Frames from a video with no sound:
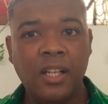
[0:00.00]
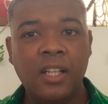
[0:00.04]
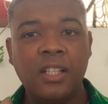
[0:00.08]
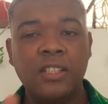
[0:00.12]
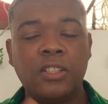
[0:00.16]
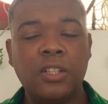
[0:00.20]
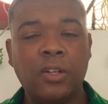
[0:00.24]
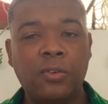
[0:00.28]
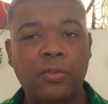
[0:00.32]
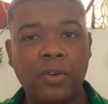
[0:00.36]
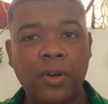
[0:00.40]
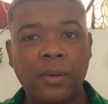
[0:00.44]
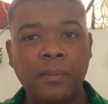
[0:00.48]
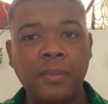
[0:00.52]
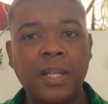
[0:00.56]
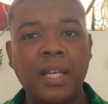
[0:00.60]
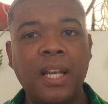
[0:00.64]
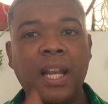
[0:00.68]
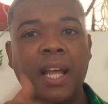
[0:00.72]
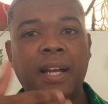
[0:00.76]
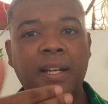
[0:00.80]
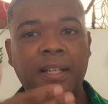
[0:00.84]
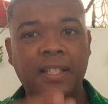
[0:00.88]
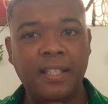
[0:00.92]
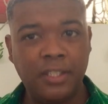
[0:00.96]
So from the
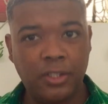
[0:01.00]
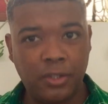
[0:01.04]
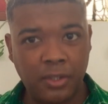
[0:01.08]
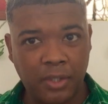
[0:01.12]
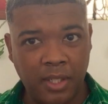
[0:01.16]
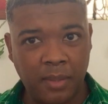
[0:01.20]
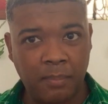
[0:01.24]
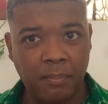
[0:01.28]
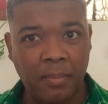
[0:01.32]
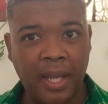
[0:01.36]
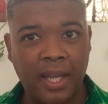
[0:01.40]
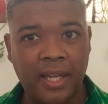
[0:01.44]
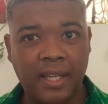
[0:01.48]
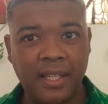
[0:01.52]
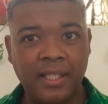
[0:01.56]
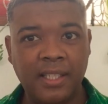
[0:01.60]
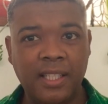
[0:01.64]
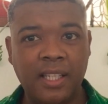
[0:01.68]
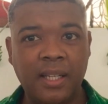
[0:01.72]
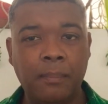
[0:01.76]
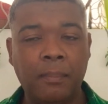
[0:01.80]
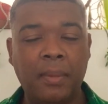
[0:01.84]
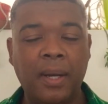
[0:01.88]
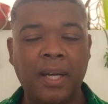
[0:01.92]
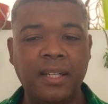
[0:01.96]
lack, you need to get back in
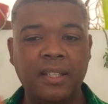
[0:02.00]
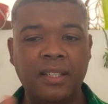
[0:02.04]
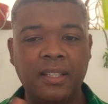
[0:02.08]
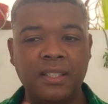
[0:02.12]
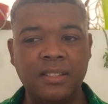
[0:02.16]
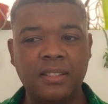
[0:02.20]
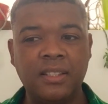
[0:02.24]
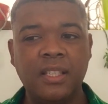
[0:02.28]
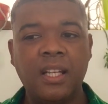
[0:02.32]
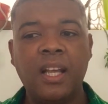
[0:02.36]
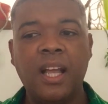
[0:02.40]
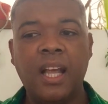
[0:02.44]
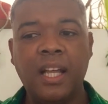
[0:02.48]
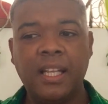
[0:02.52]
the abundance.